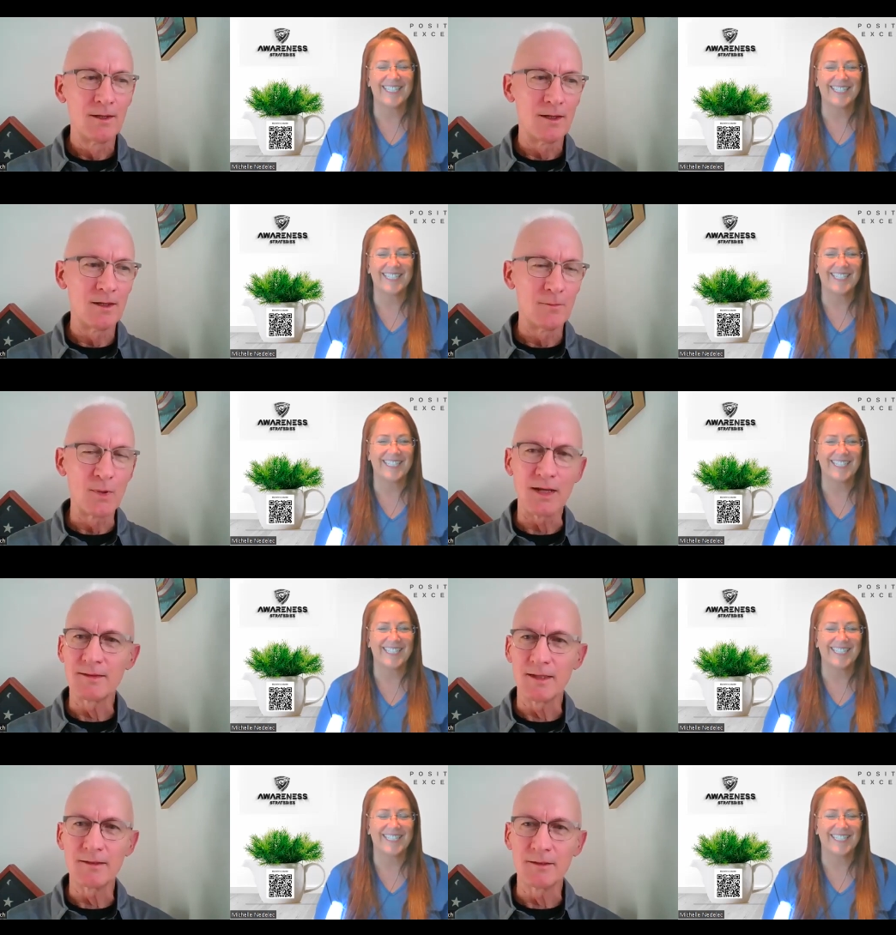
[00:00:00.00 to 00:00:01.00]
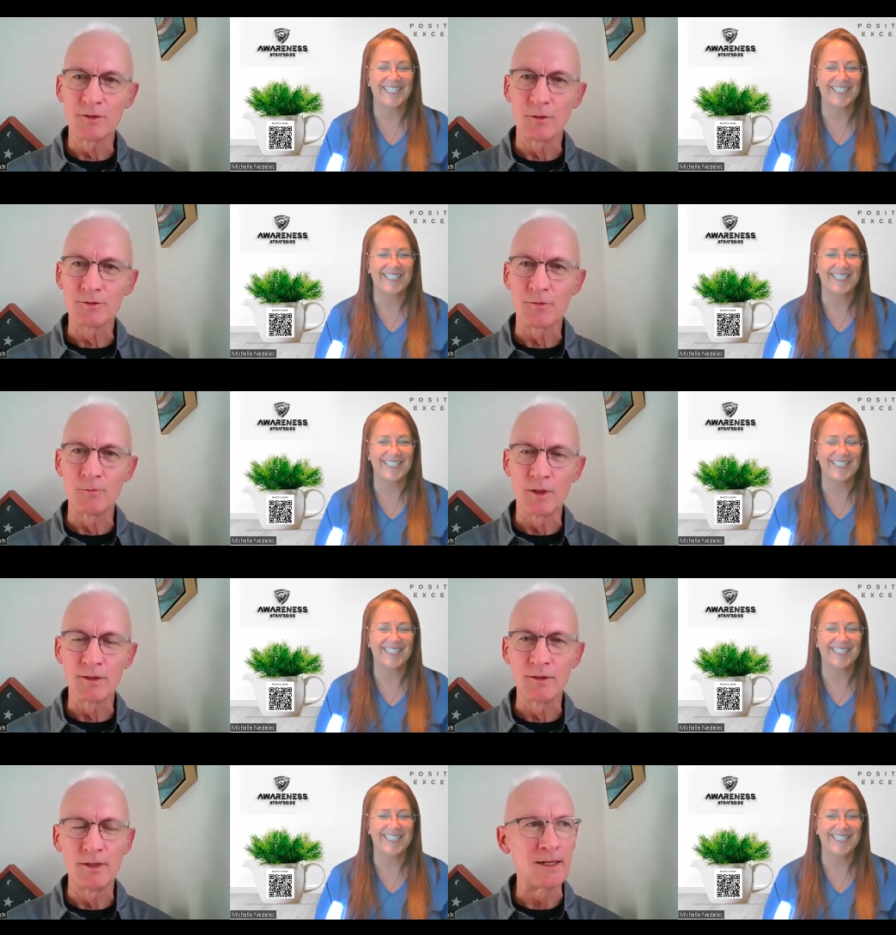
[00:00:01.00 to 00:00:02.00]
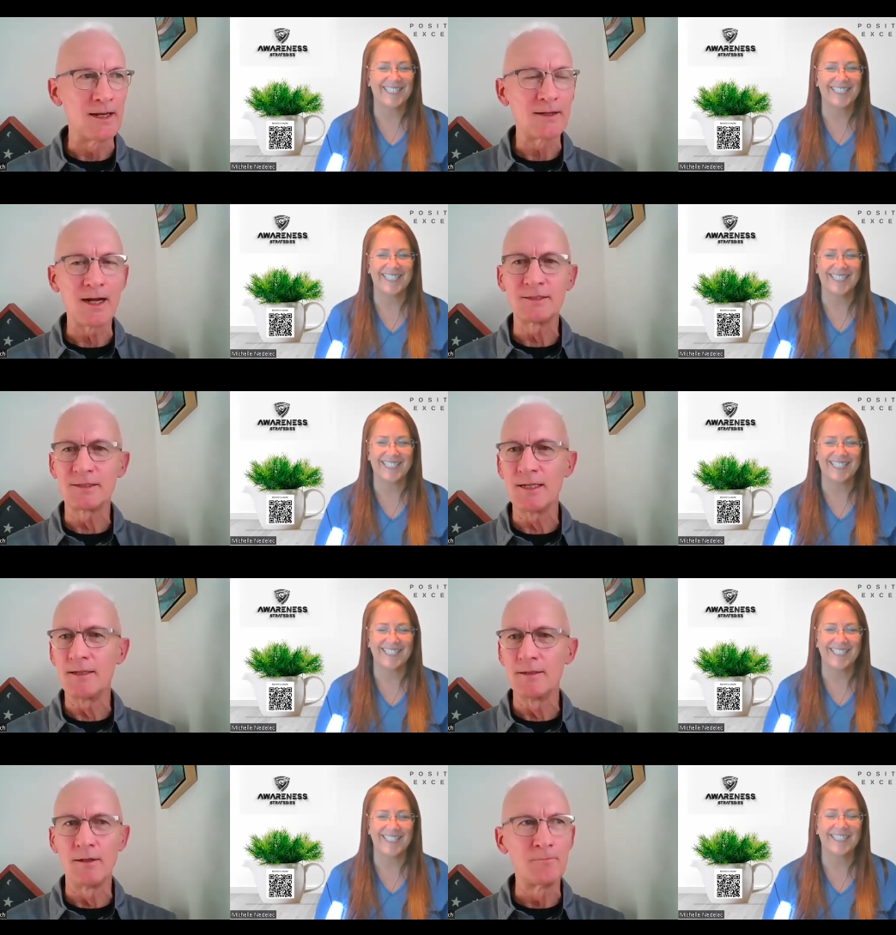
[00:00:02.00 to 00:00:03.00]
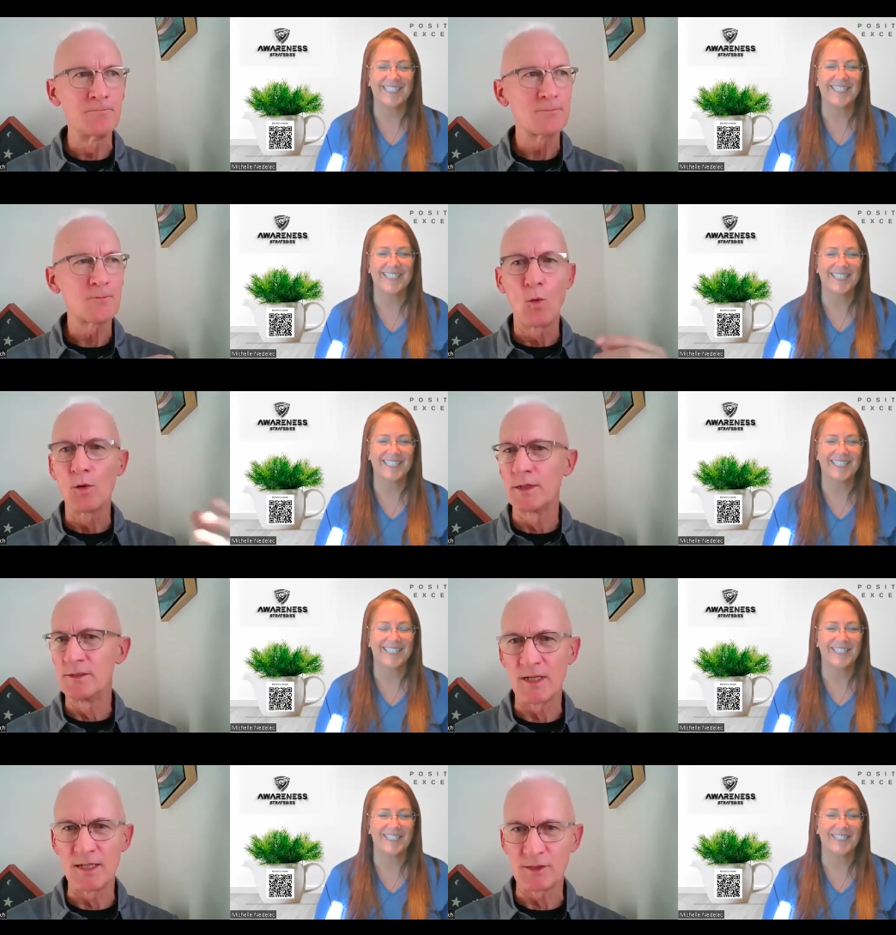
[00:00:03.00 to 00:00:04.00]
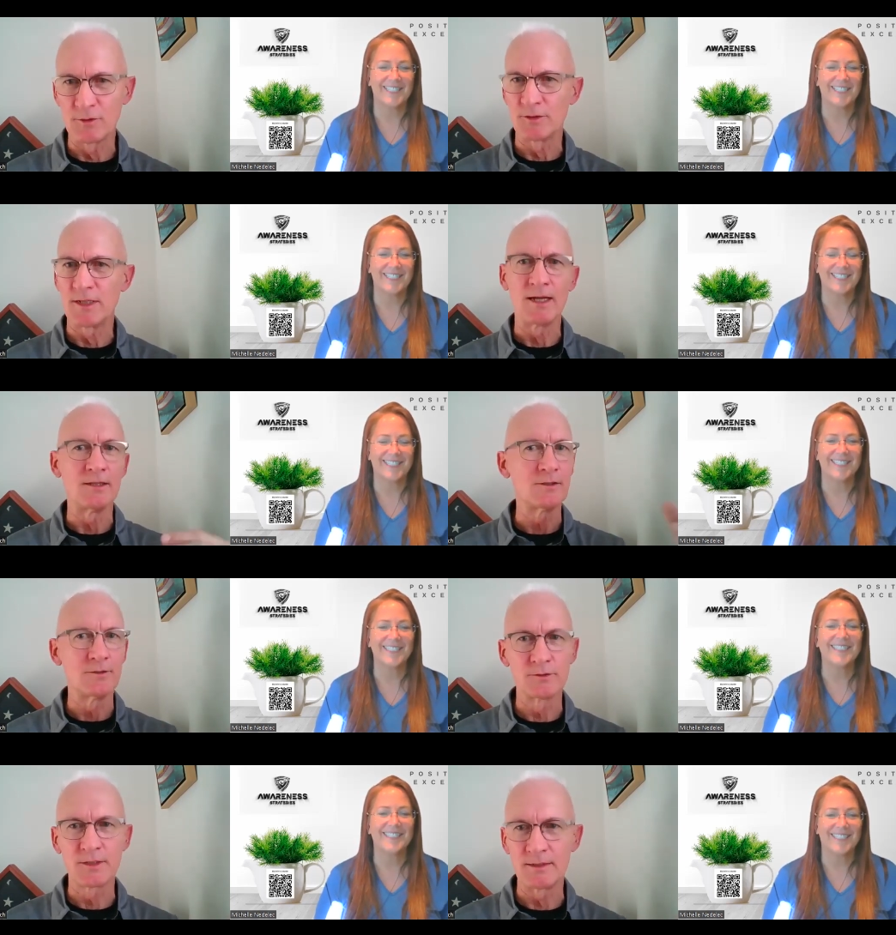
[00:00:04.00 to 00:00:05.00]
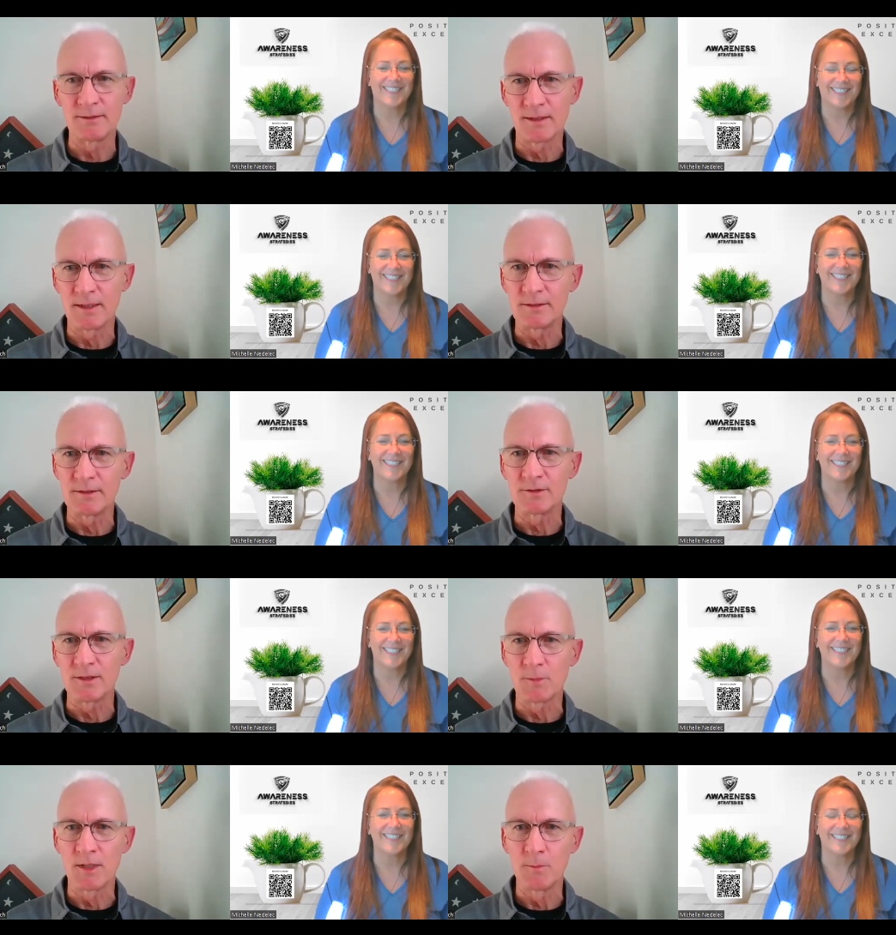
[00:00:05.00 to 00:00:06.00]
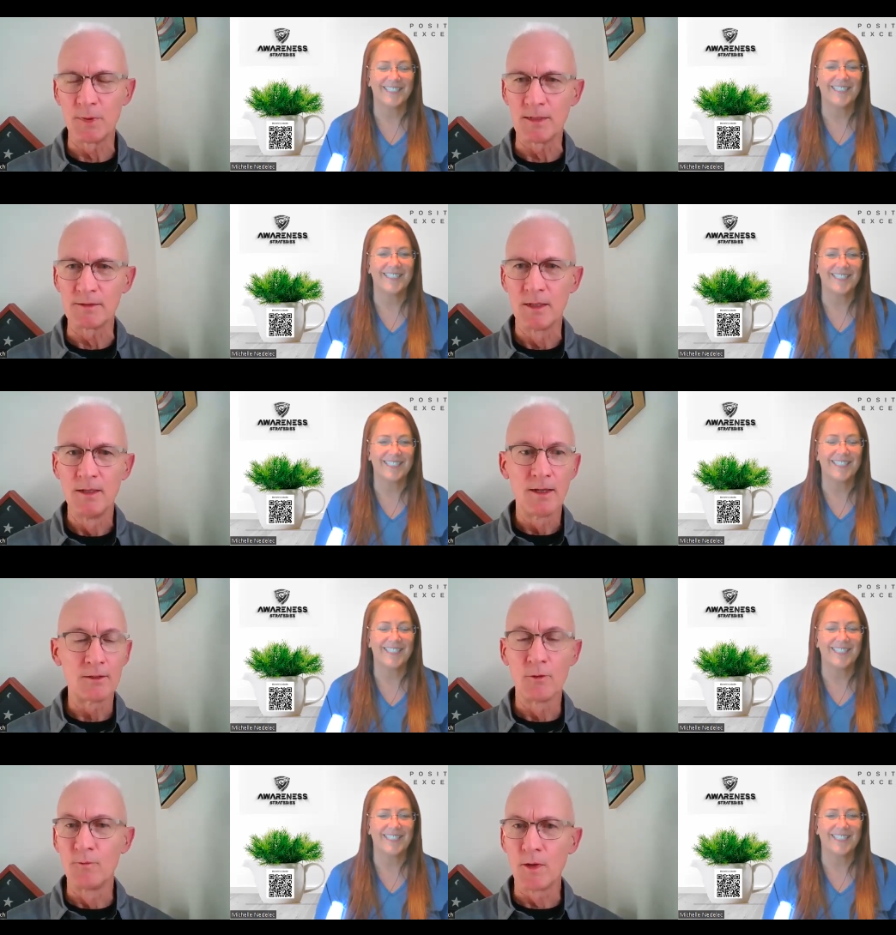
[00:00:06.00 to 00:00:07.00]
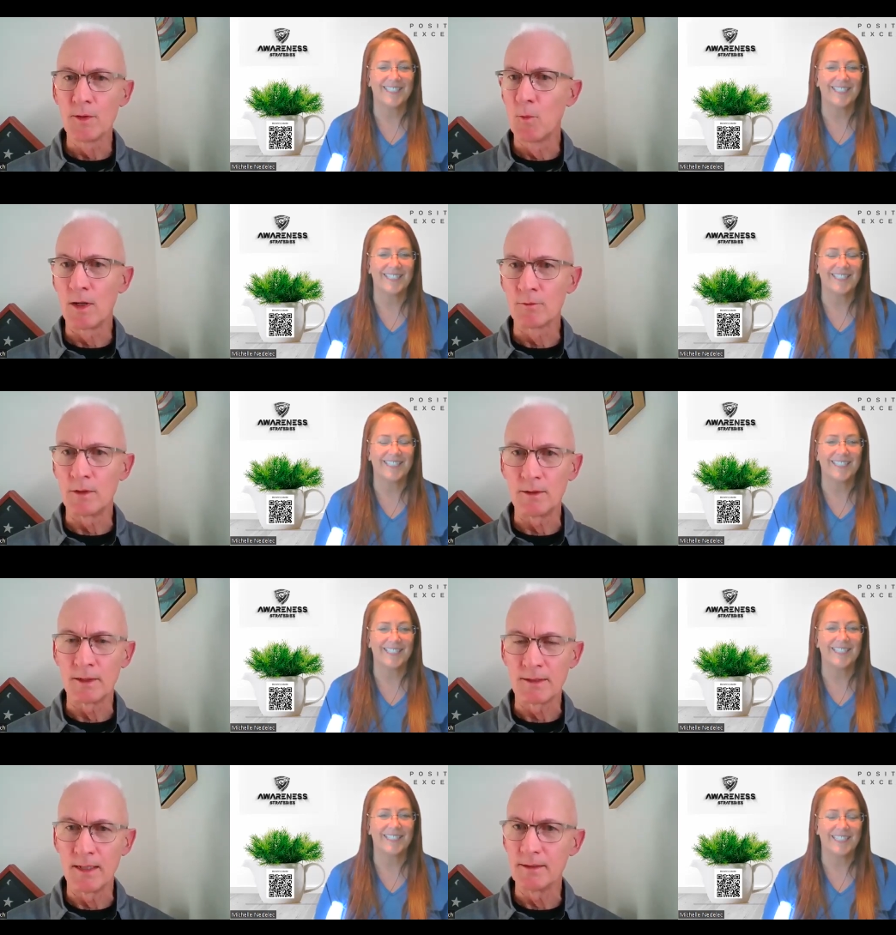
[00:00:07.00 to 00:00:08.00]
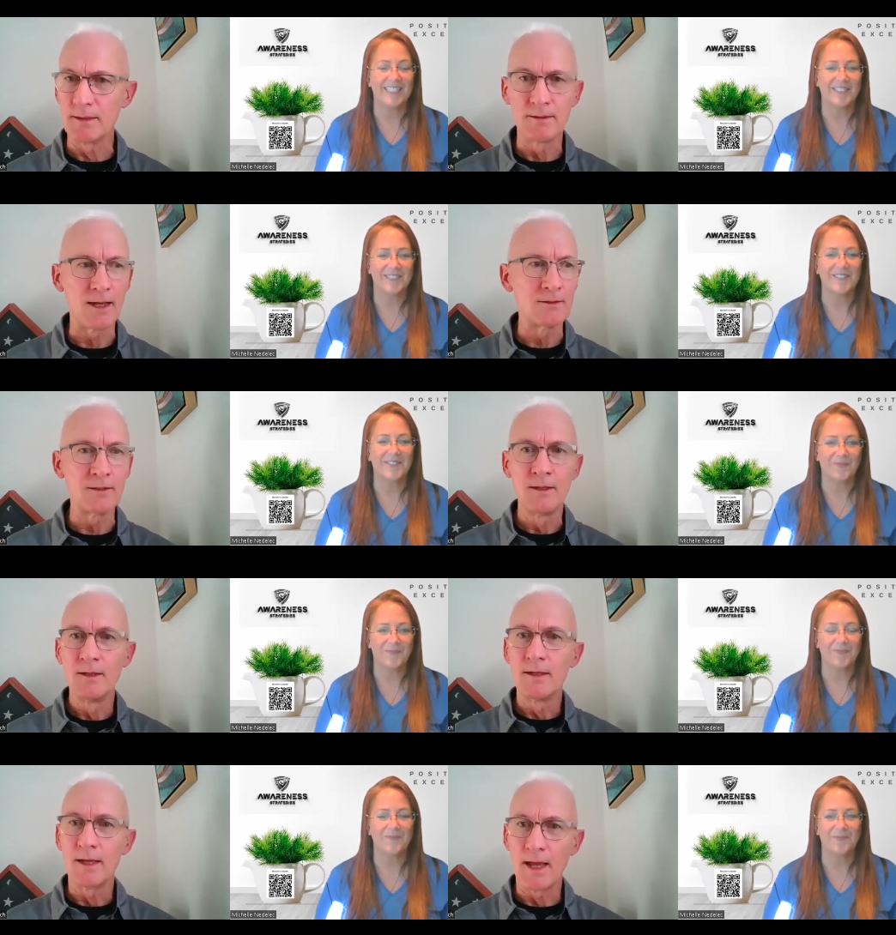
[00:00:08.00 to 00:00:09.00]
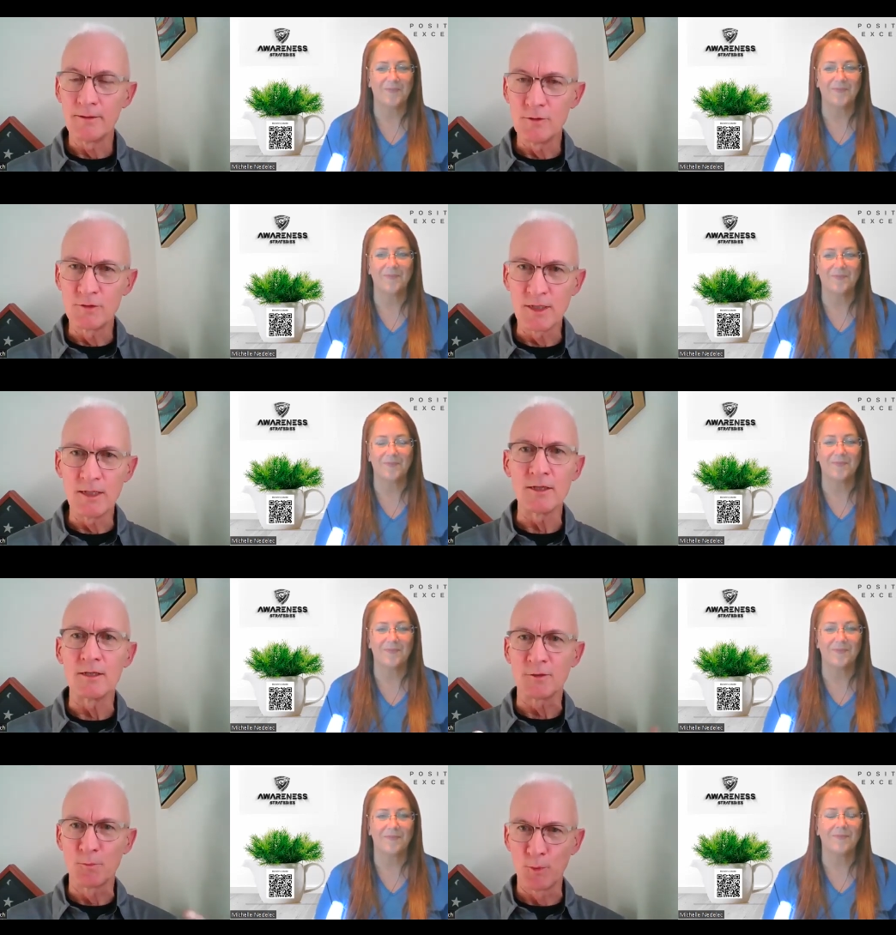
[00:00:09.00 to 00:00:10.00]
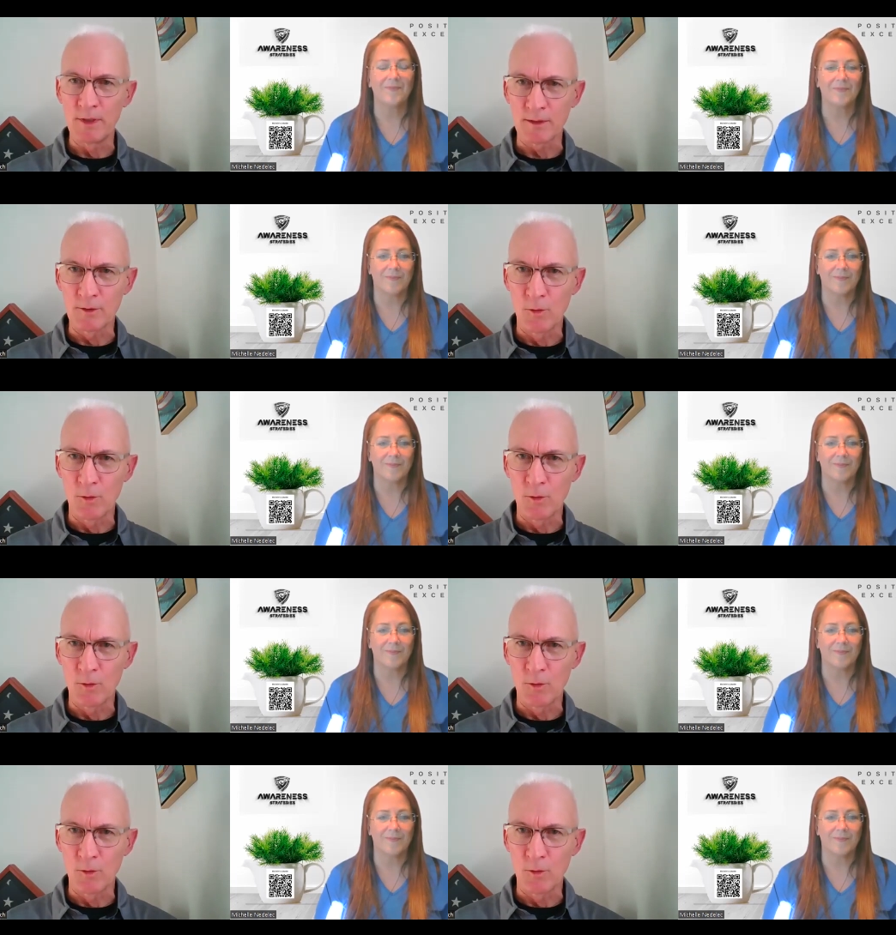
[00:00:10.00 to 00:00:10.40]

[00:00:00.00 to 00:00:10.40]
Speaker 1: Uh, but I think that those are really good. And I, I see, you know, organizational days and those kinds of things in some companies. and they're very well attended. And and you see the esprit de